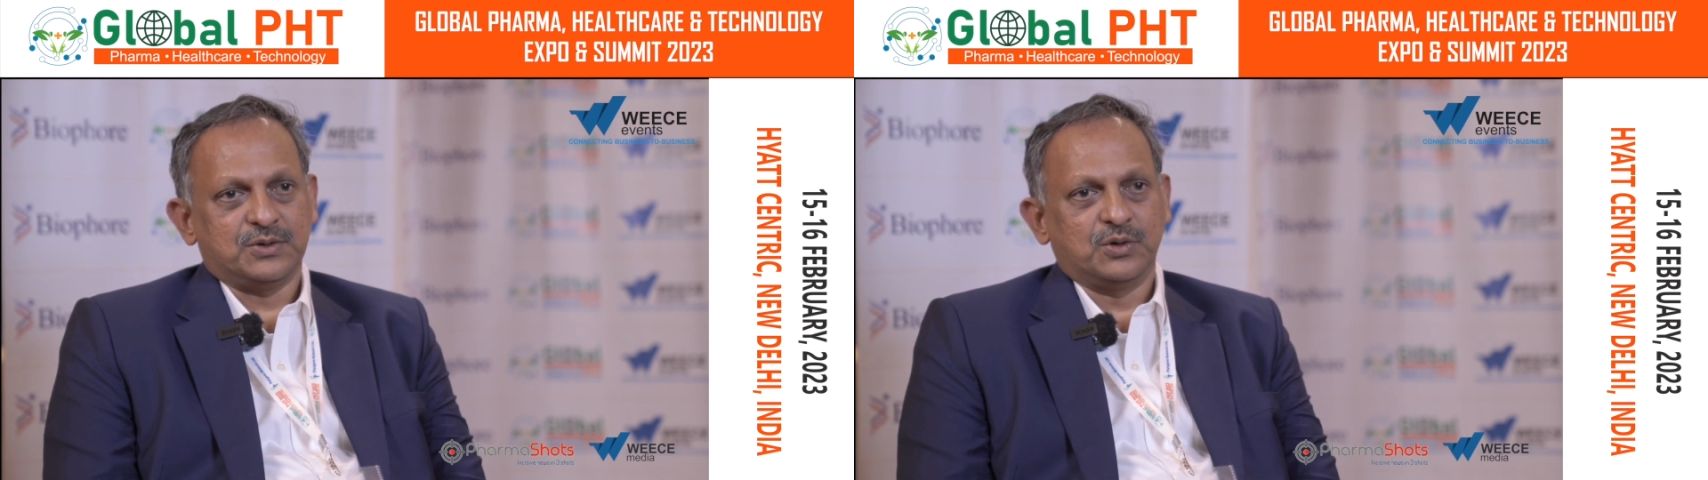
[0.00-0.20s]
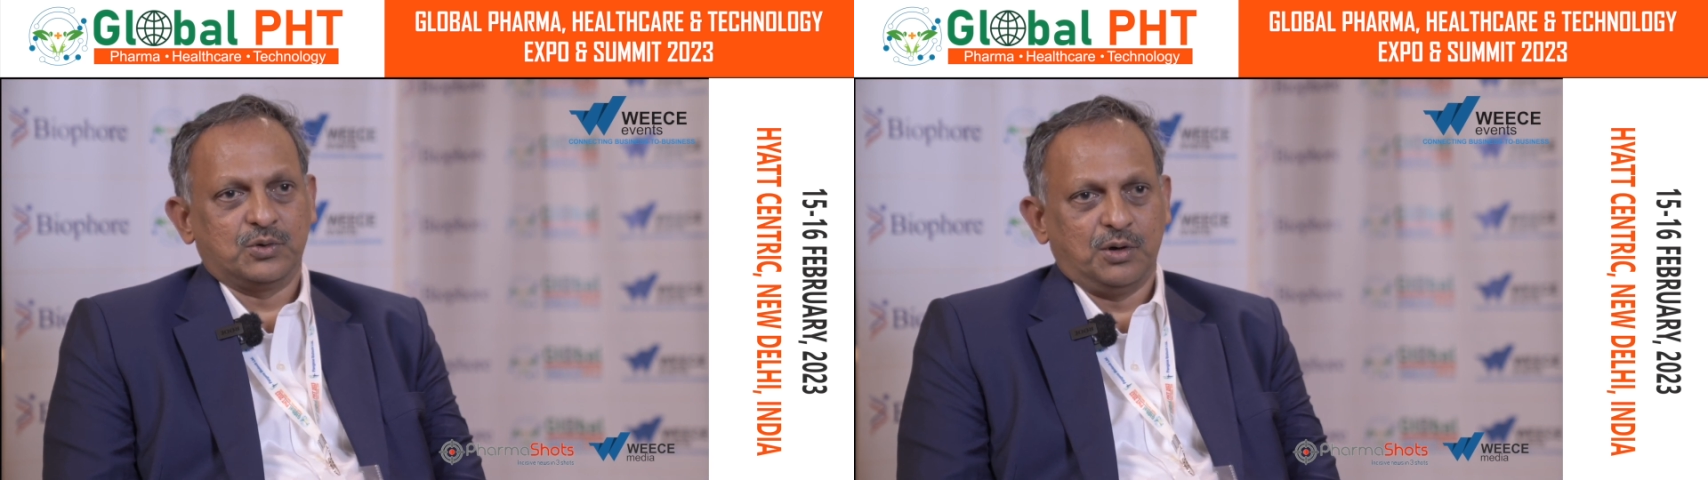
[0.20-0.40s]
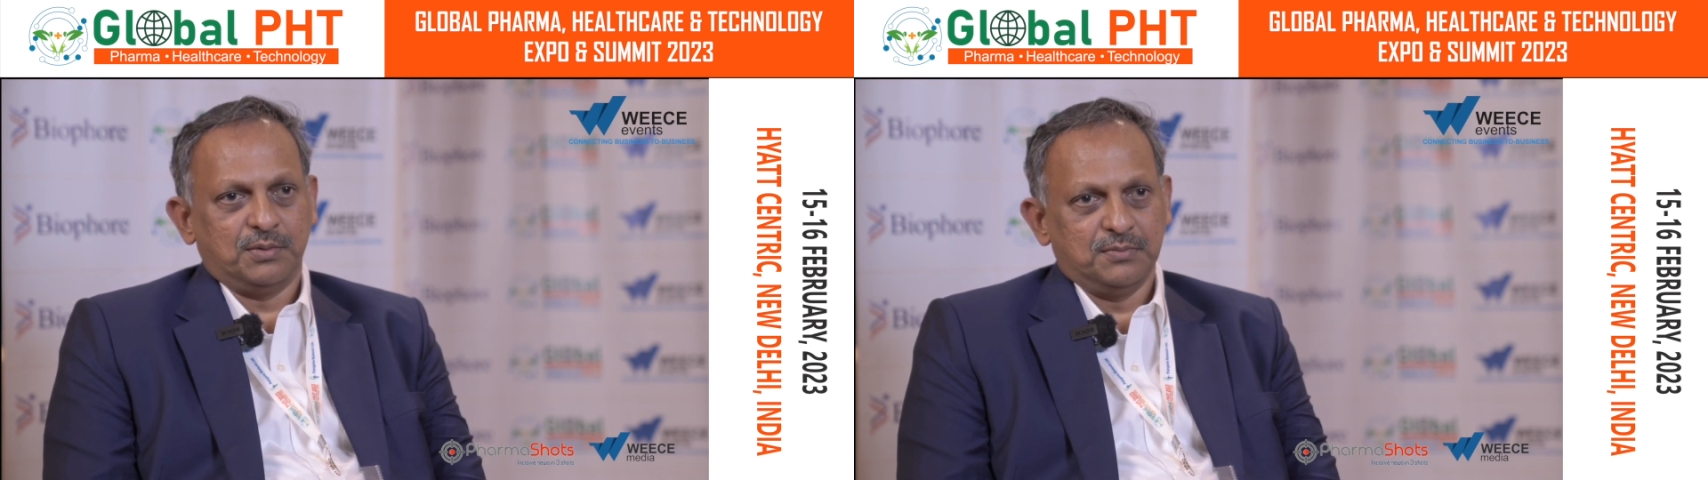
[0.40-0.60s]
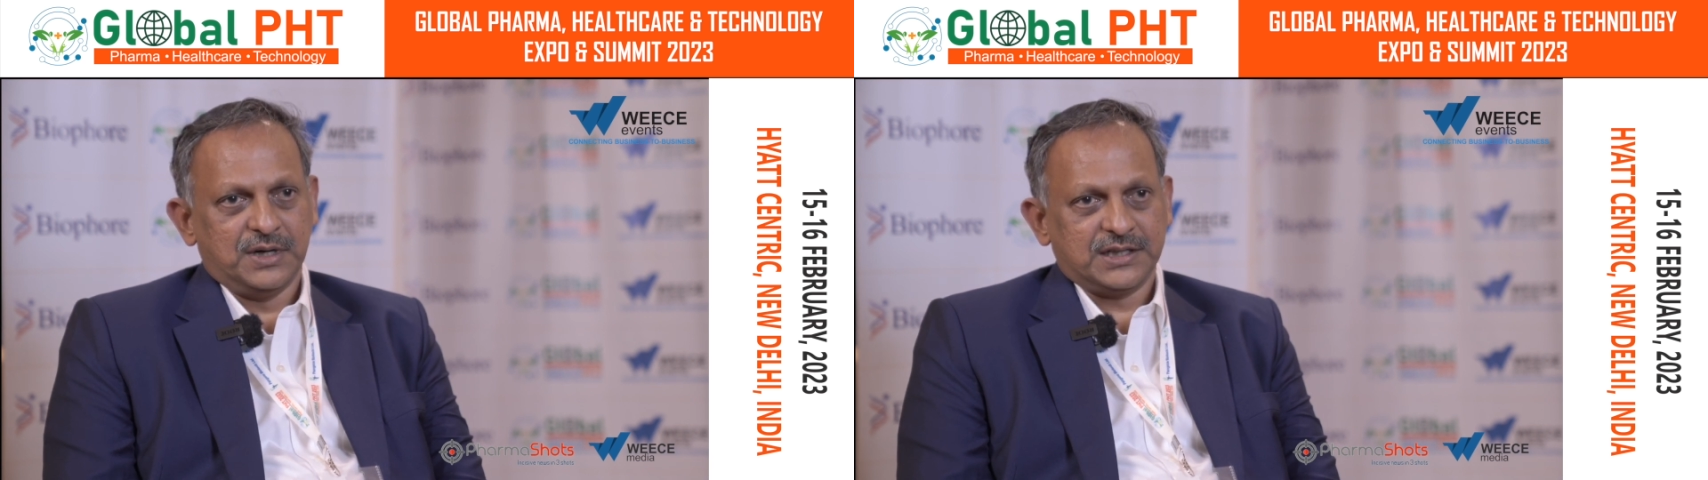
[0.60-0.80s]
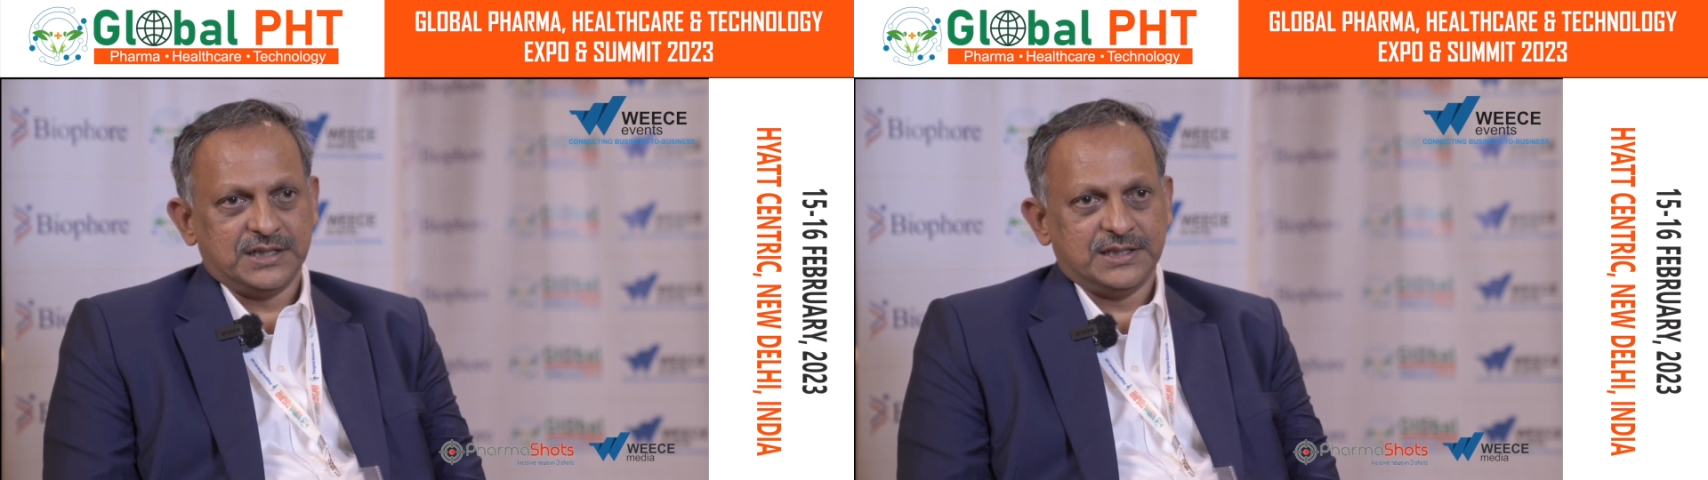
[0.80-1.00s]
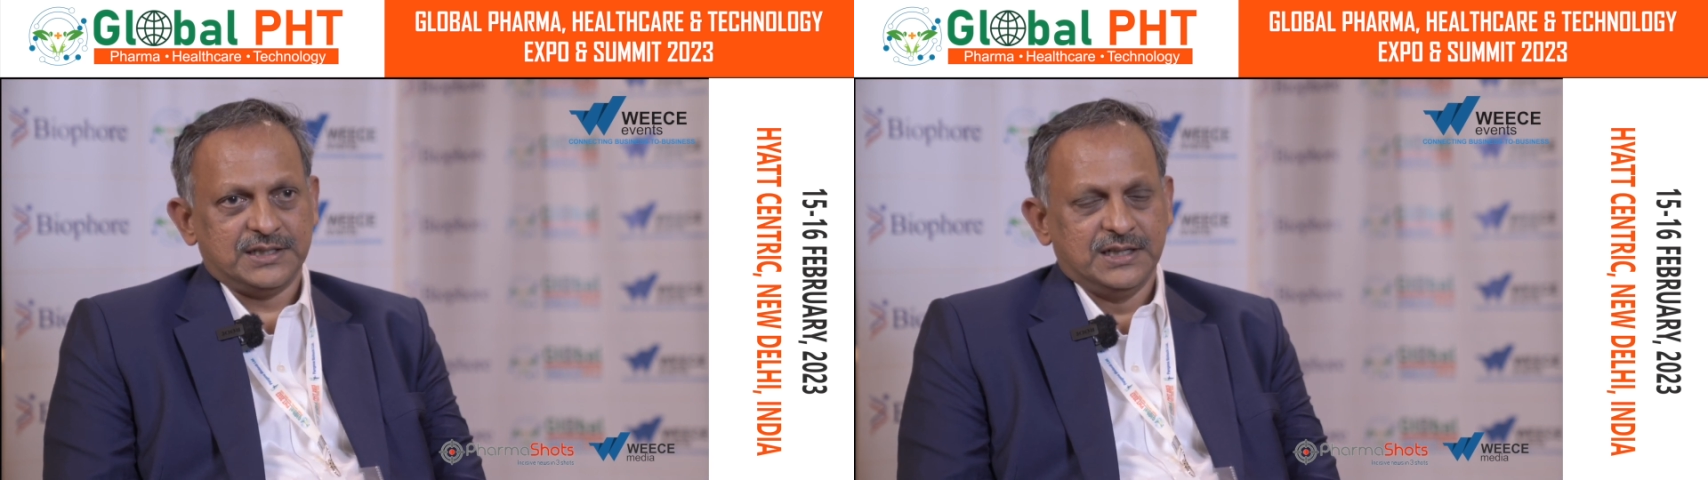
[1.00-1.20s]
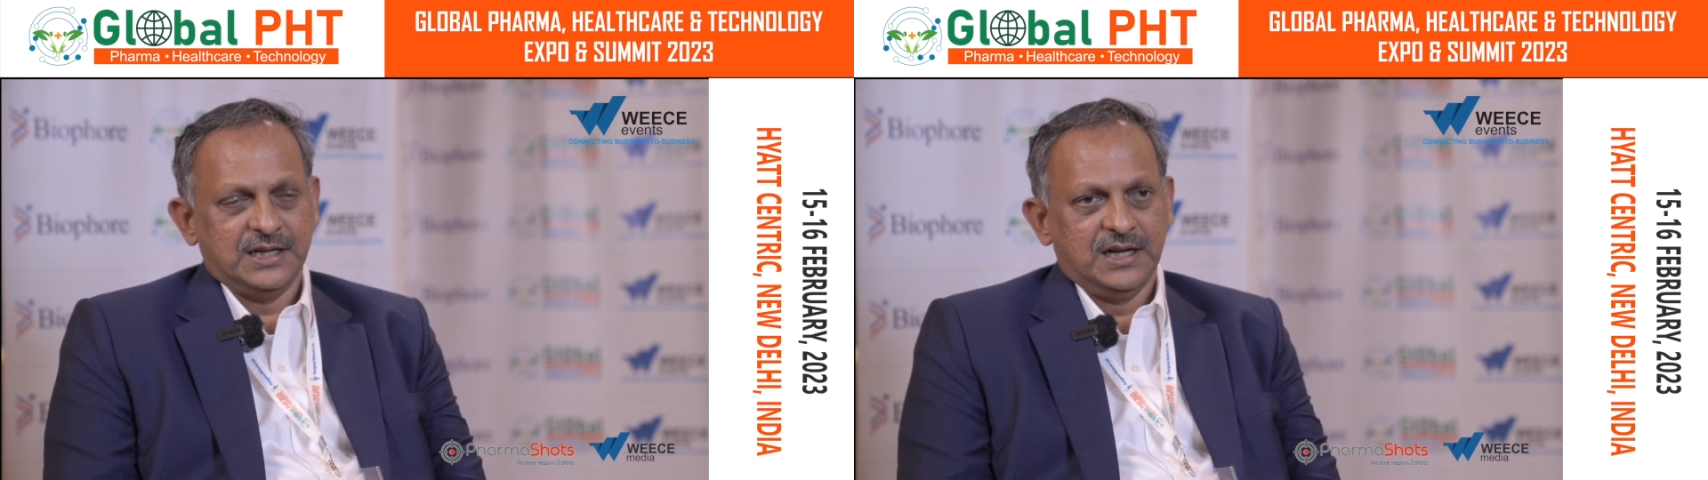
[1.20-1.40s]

to the global markets,